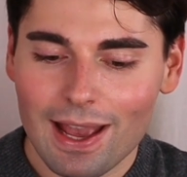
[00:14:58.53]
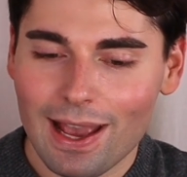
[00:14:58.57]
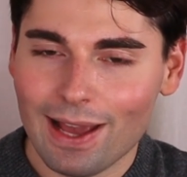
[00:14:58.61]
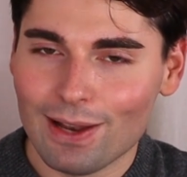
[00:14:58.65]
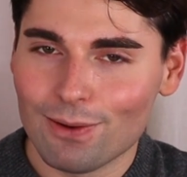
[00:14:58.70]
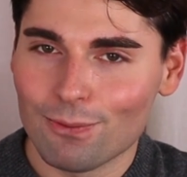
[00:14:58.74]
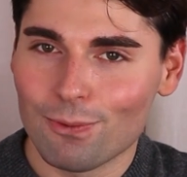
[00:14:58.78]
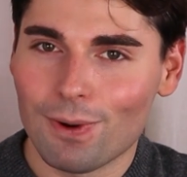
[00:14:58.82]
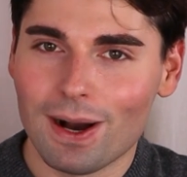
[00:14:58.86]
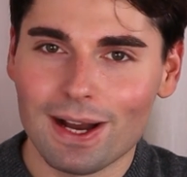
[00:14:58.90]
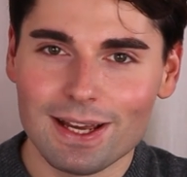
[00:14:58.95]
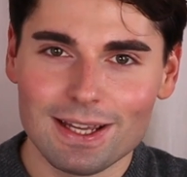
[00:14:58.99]

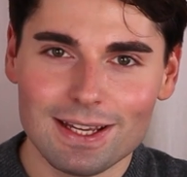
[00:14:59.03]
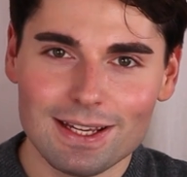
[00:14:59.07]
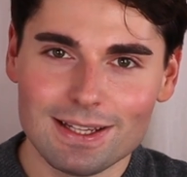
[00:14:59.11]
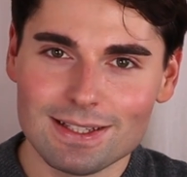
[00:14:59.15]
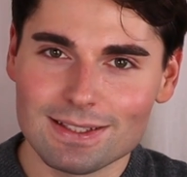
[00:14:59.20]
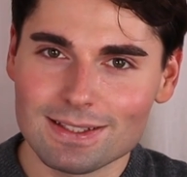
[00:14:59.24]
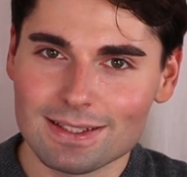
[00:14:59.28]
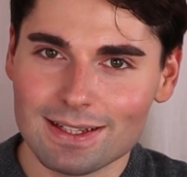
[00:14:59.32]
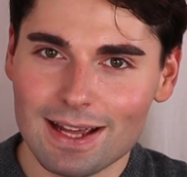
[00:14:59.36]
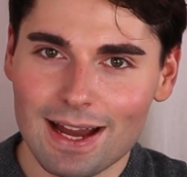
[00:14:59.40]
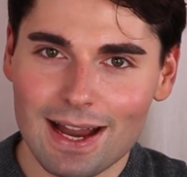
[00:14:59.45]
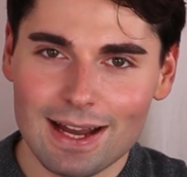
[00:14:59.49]
And why
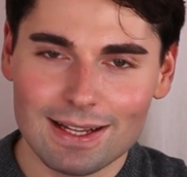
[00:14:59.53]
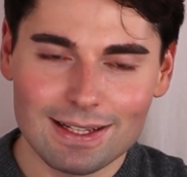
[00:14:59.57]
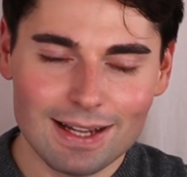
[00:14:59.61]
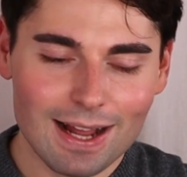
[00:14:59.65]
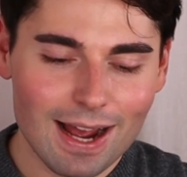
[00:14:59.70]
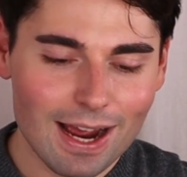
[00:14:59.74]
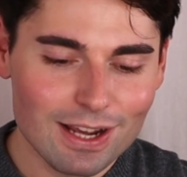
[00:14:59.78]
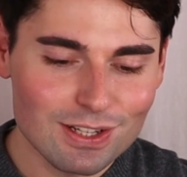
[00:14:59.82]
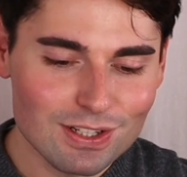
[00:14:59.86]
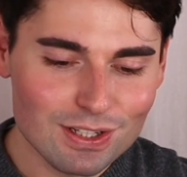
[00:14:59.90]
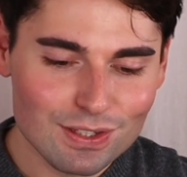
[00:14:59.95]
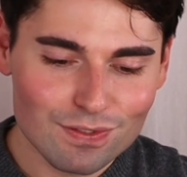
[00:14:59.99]
is that?
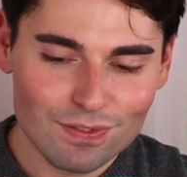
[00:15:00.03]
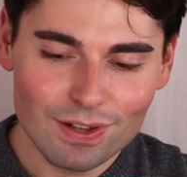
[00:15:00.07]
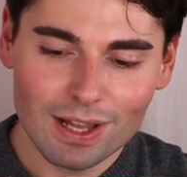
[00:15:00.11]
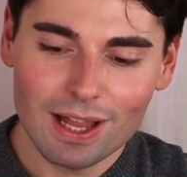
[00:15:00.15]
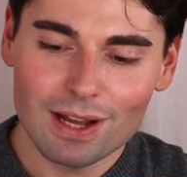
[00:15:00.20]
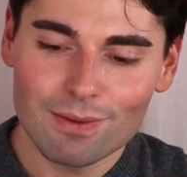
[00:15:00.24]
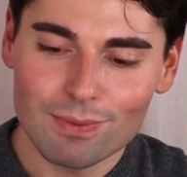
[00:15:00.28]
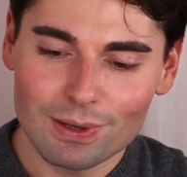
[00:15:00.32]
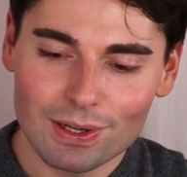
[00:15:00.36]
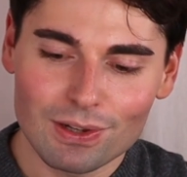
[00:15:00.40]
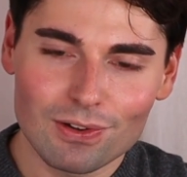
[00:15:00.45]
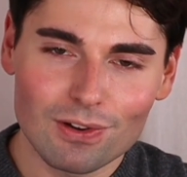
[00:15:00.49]
I just feel
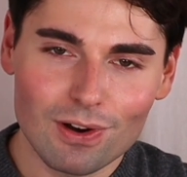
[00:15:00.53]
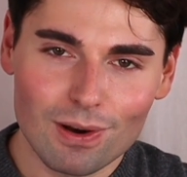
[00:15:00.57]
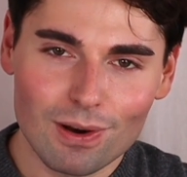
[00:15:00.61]
like when it